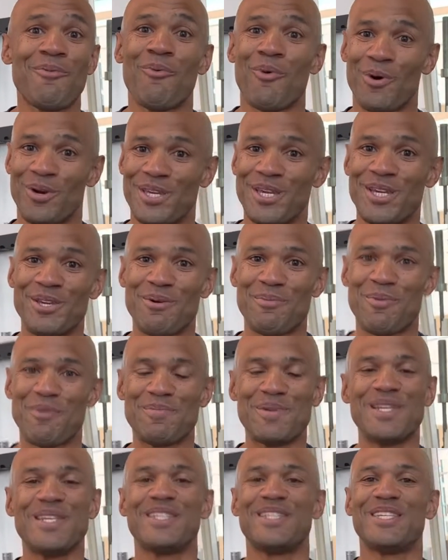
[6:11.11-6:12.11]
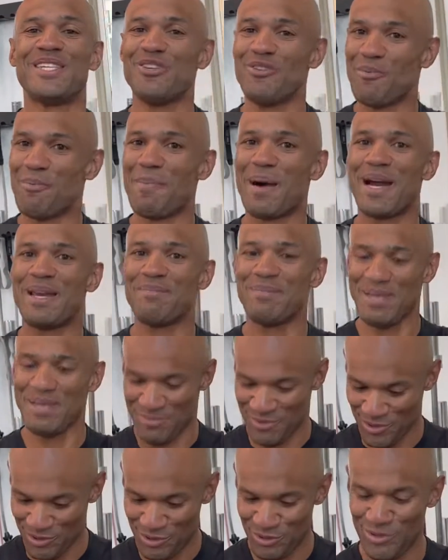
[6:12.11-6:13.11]
Working your mobility, you might be
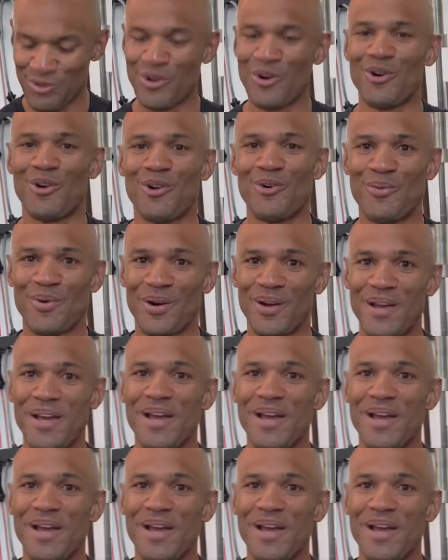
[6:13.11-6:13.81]
able to go lower.